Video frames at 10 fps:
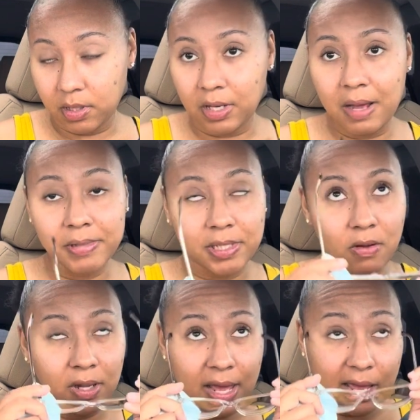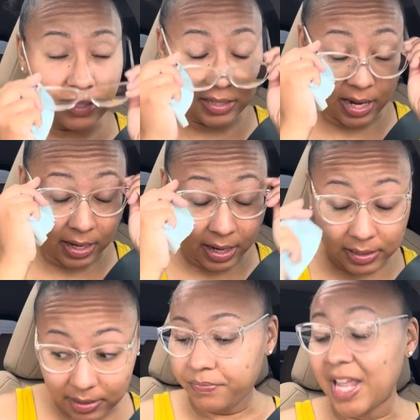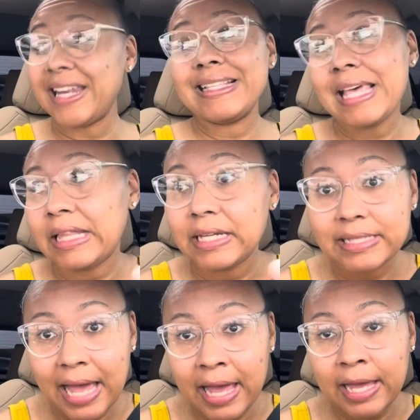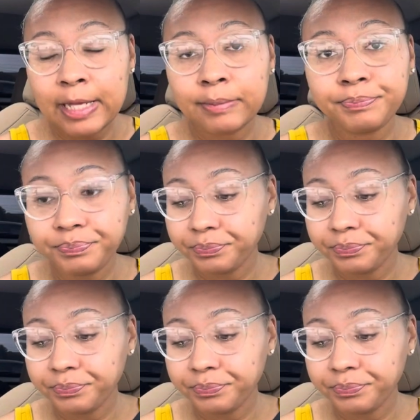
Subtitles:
And I'm so glad today they didn't take their time,